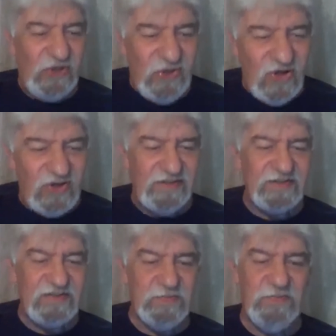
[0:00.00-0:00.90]
God
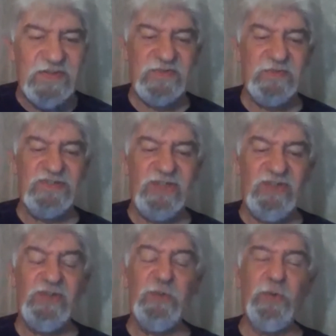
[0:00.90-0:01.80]
speaks. When Jonah
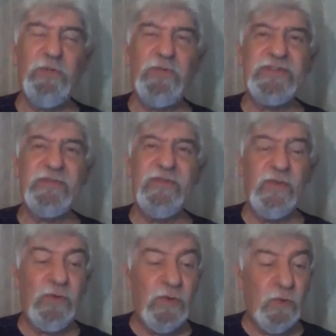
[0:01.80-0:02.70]
heard the voice of
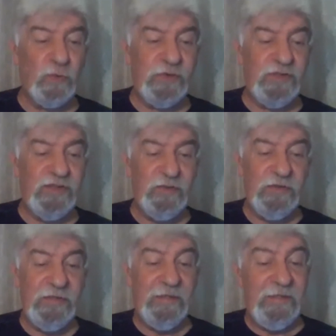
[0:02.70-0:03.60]
the Lord, what did he do?
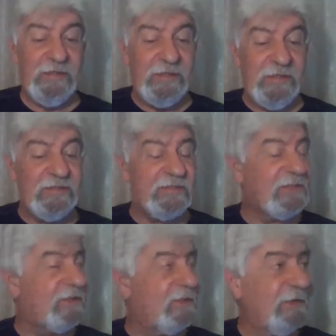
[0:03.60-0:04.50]
He just
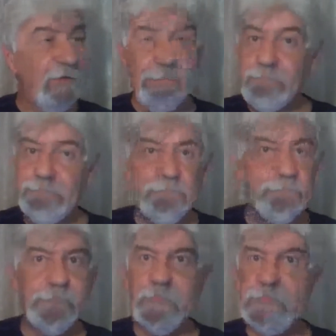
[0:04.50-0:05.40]

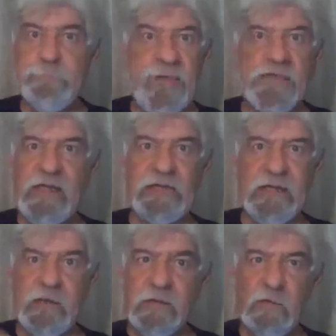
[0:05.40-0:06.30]
backed out
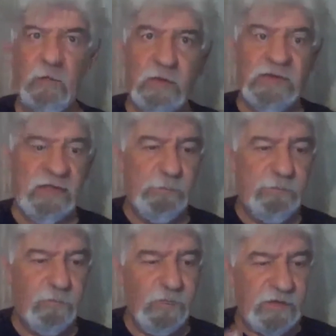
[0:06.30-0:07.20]
there one leg
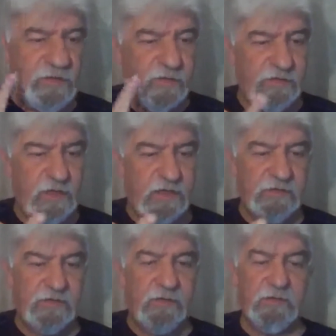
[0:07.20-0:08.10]
before the other, Dakhate.